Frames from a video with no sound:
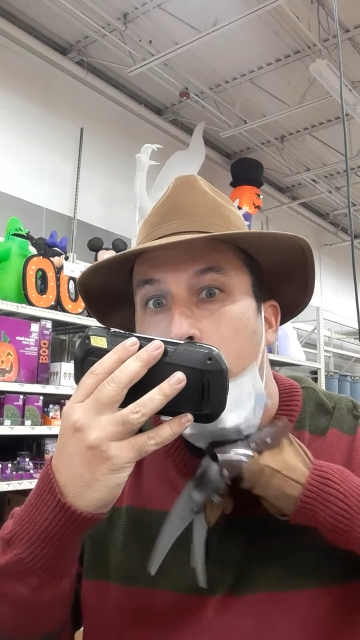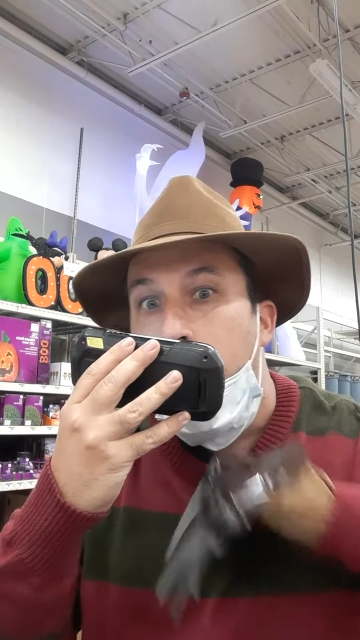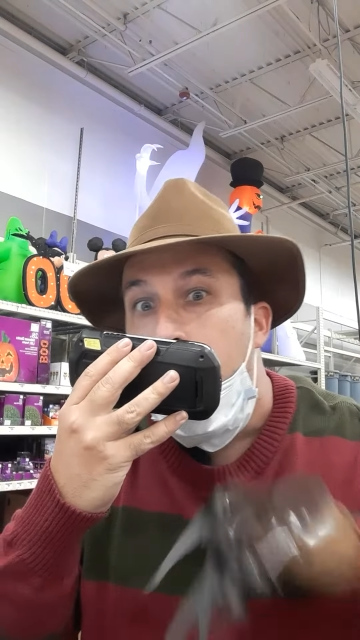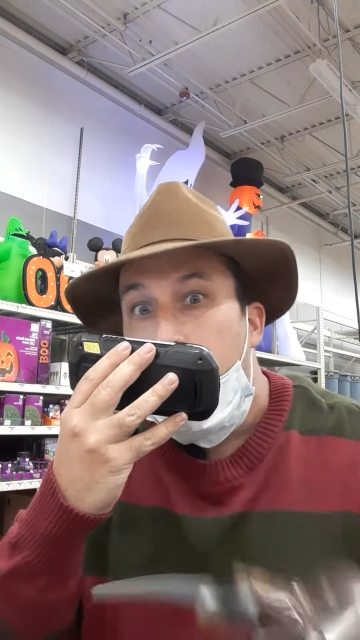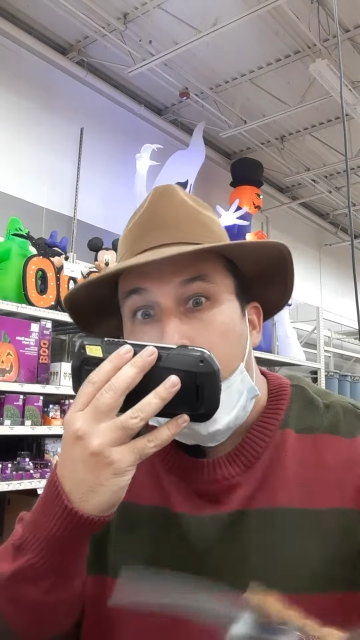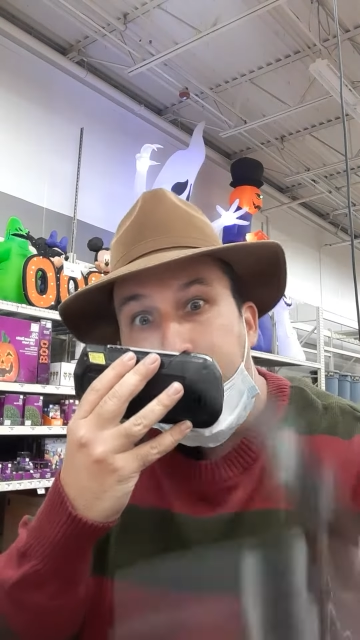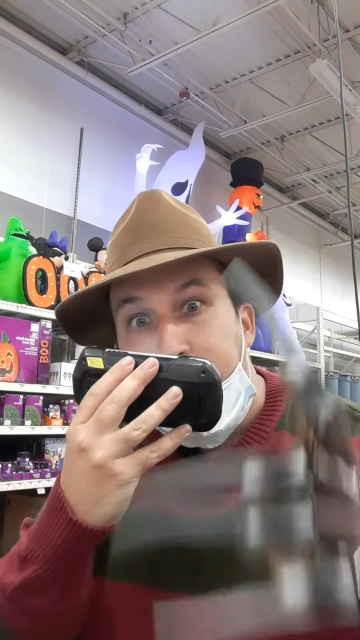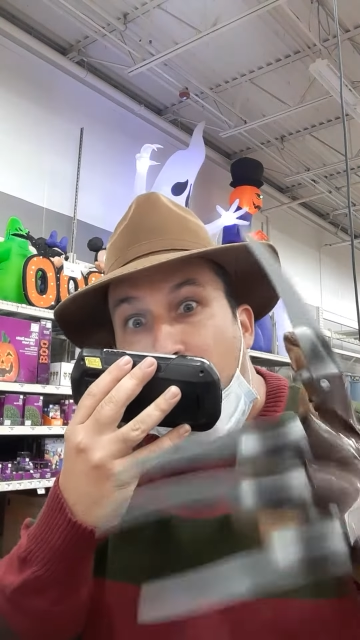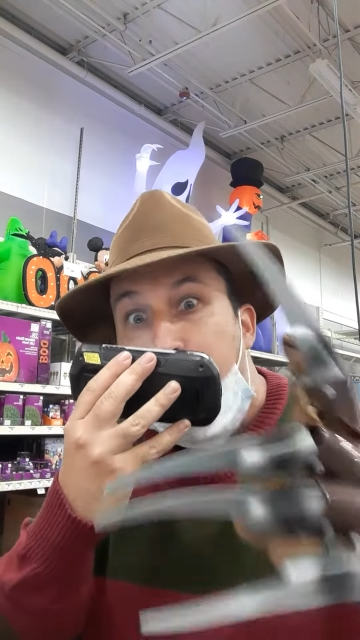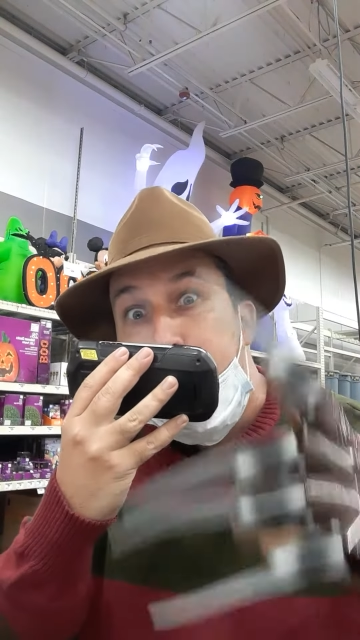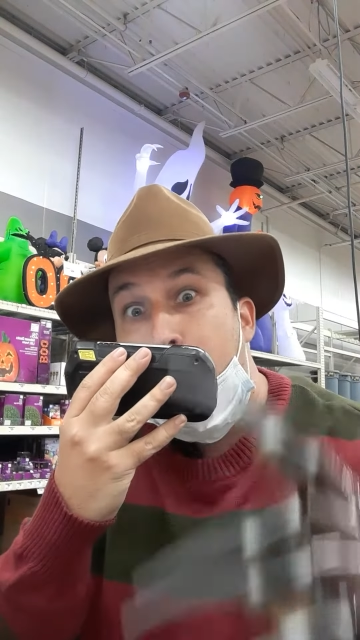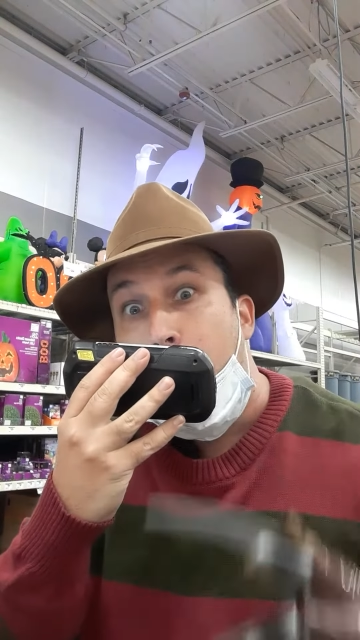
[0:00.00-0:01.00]
like
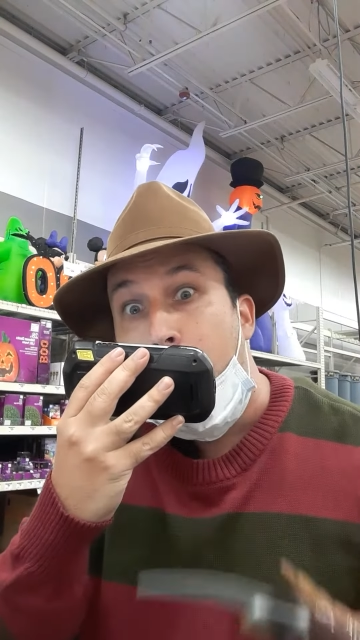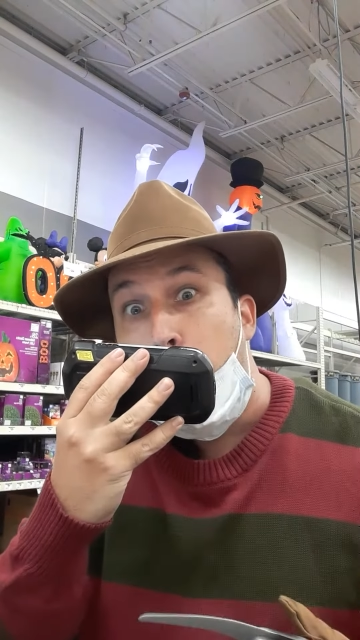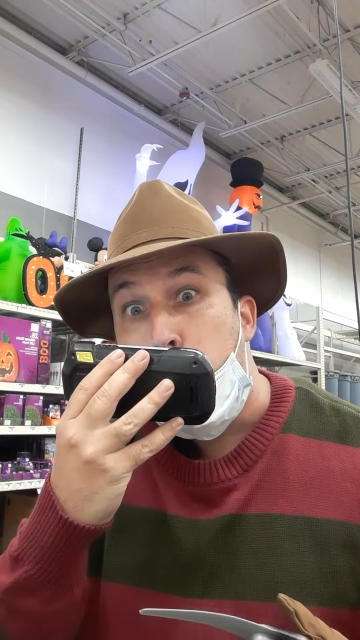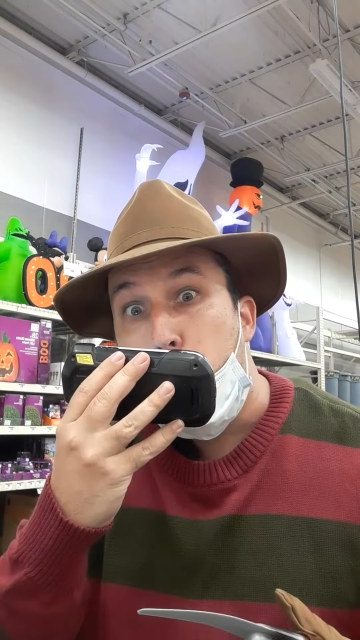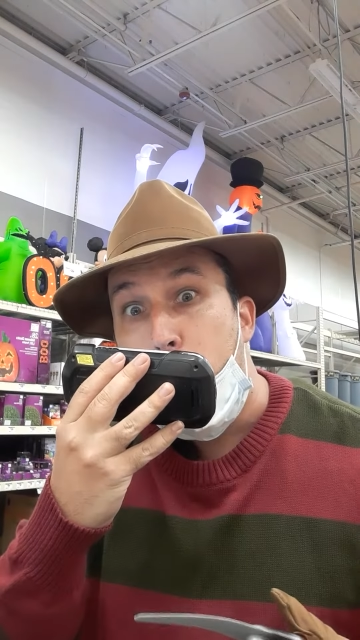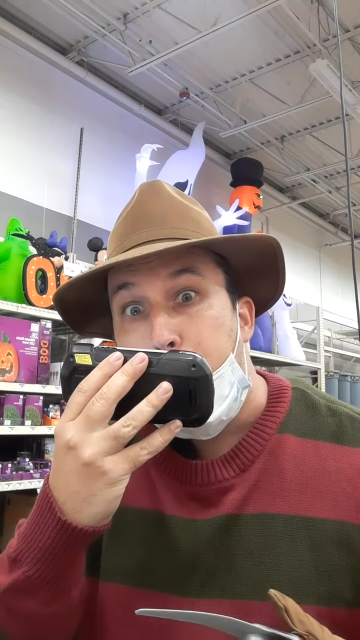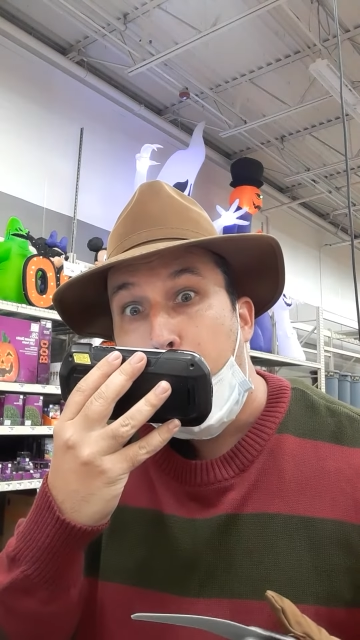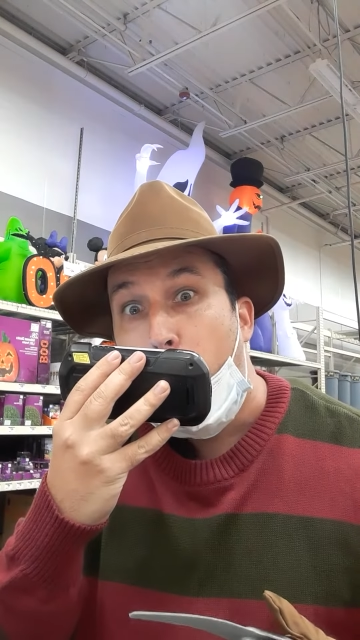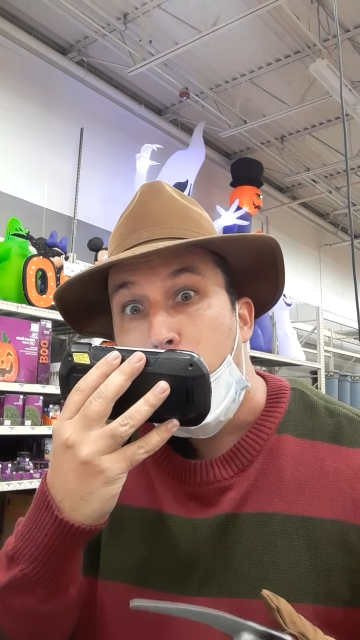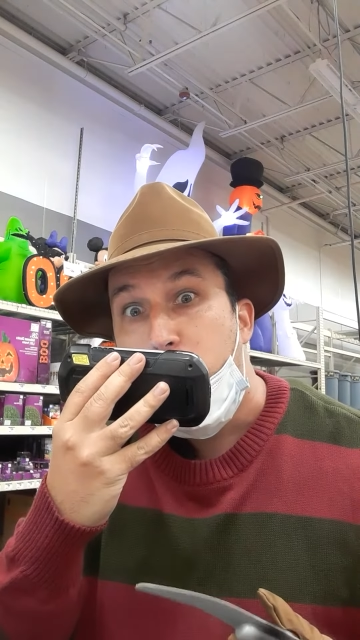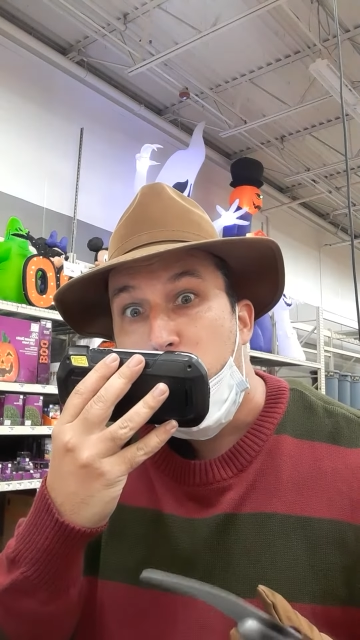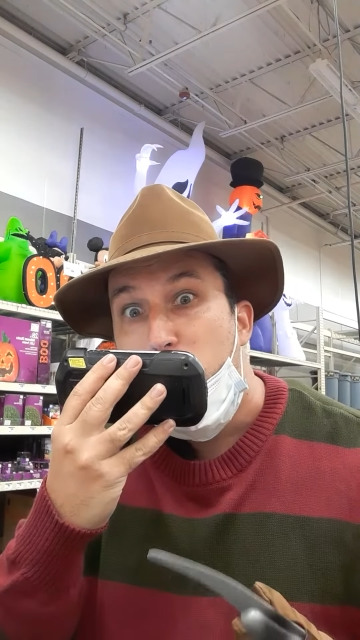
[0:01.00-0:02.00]
Nightmare on Elm Street Part
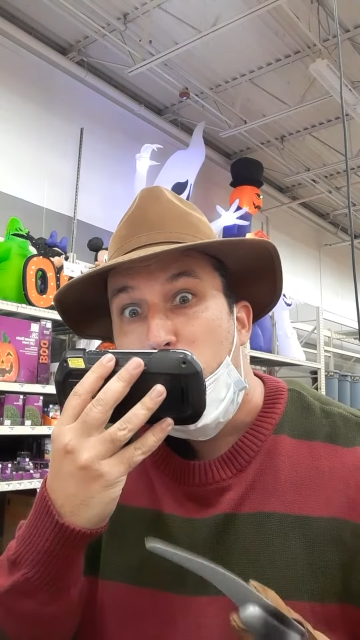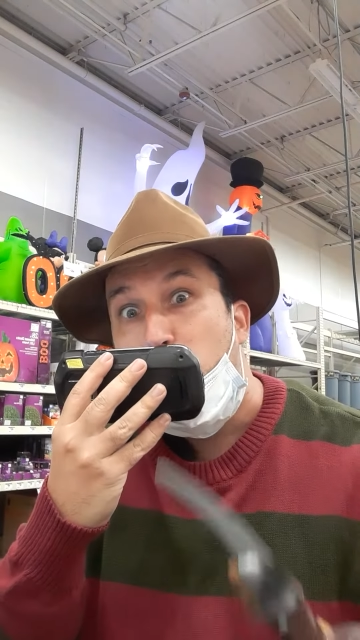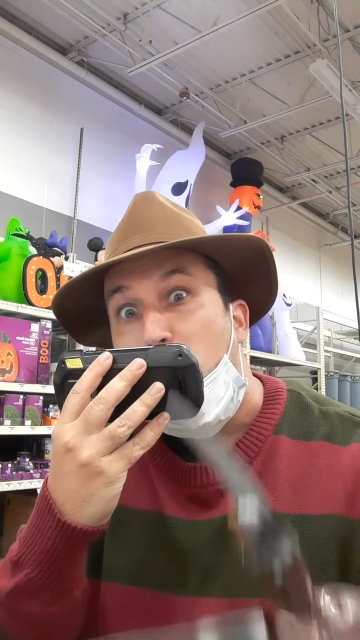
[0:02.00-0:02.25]
2.